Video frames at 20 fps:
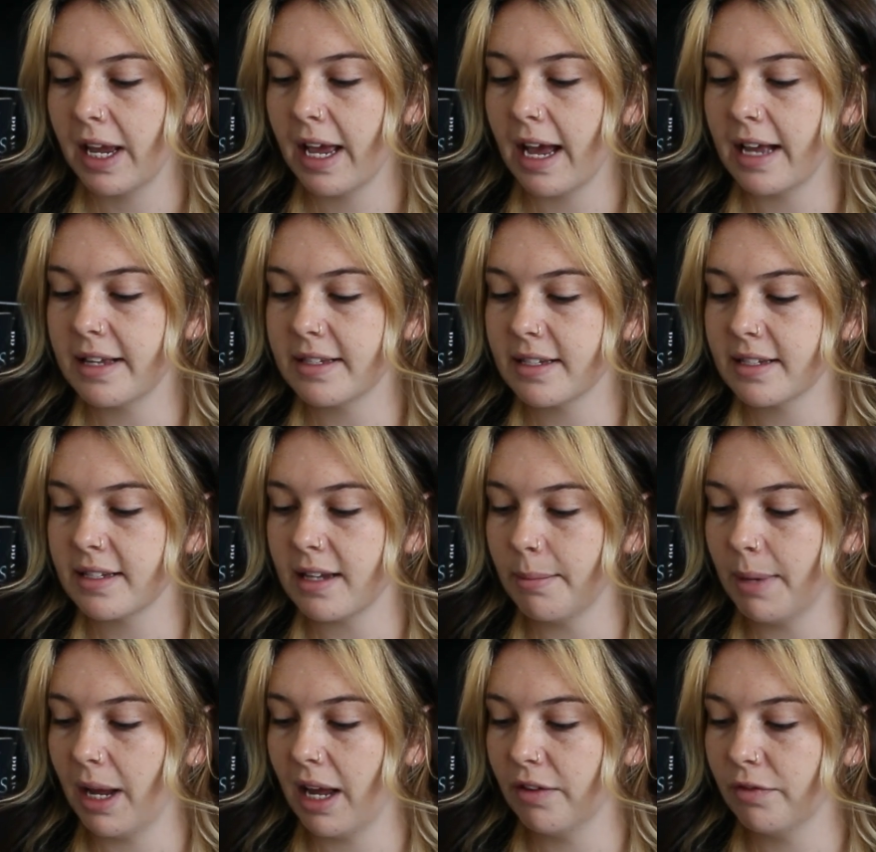As the
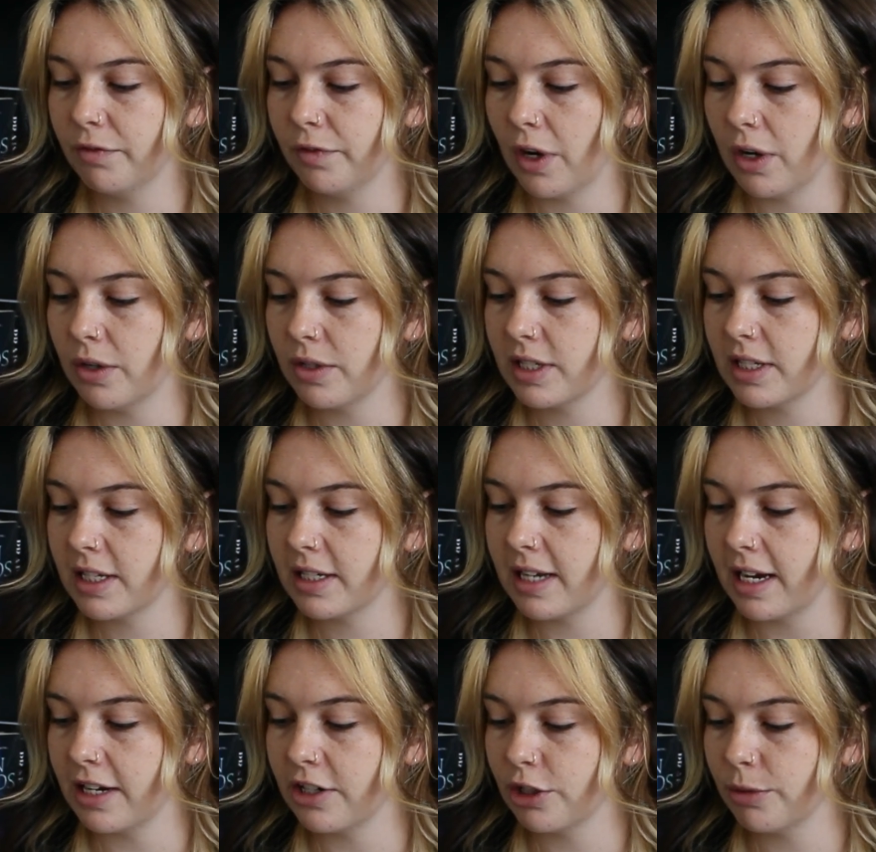summer unfolds, the
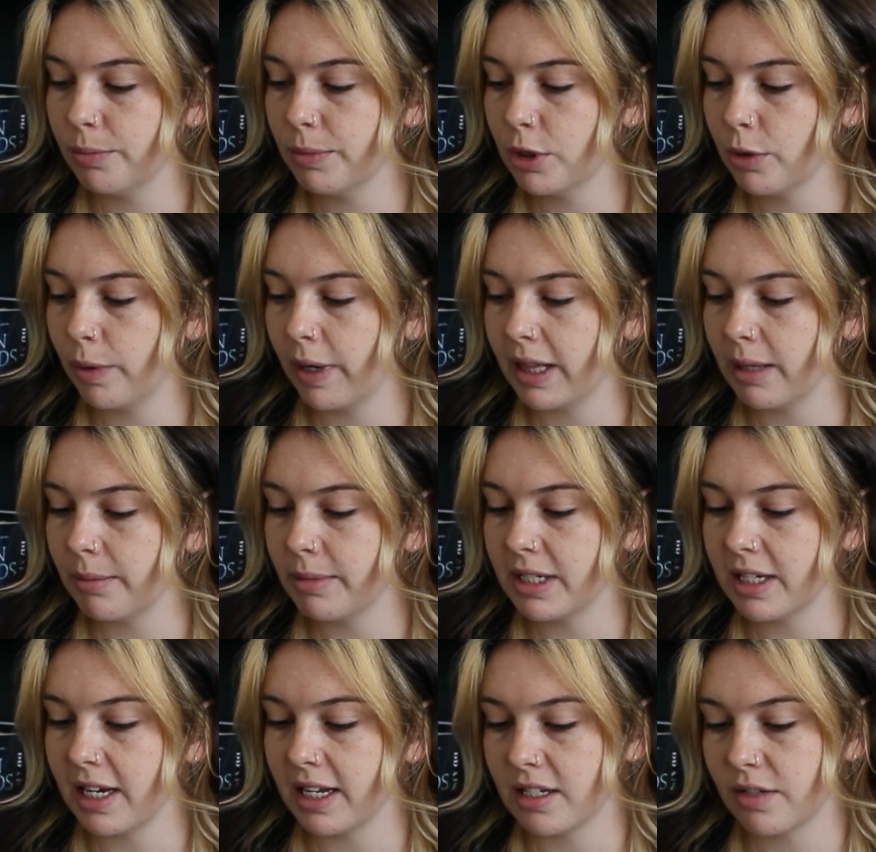tension between them
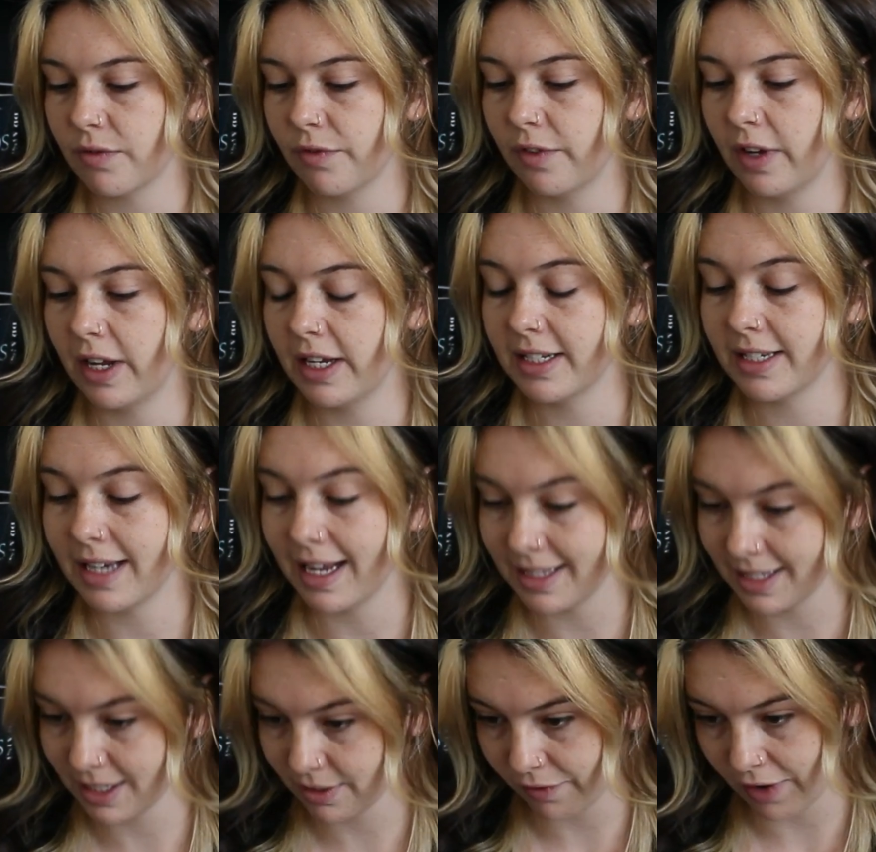
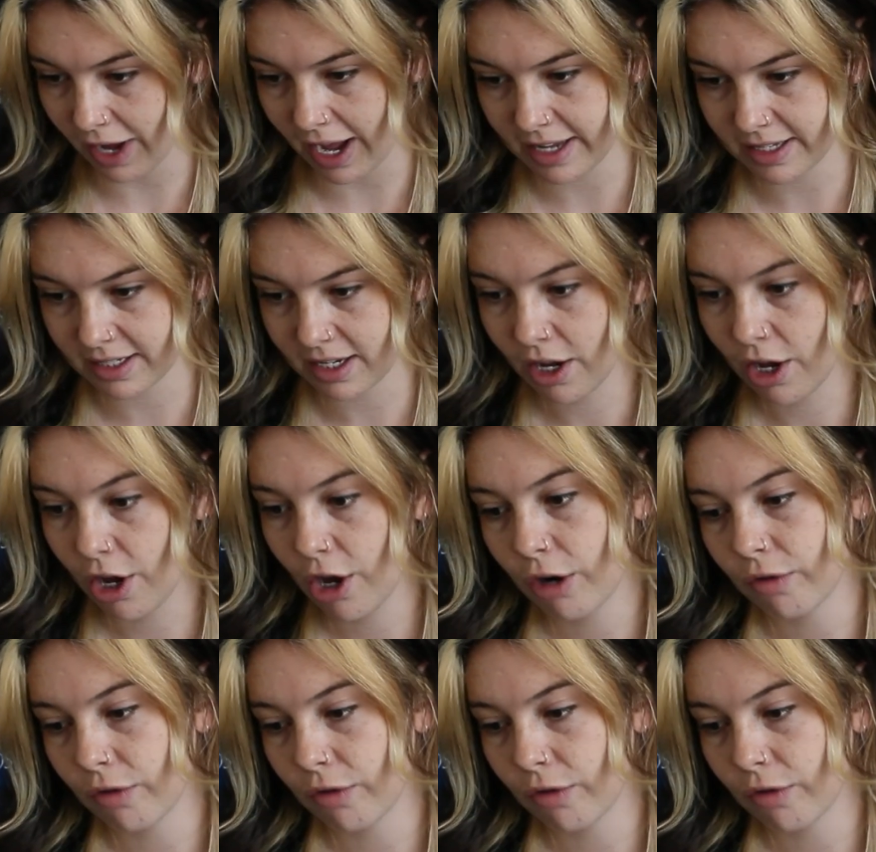intensifies.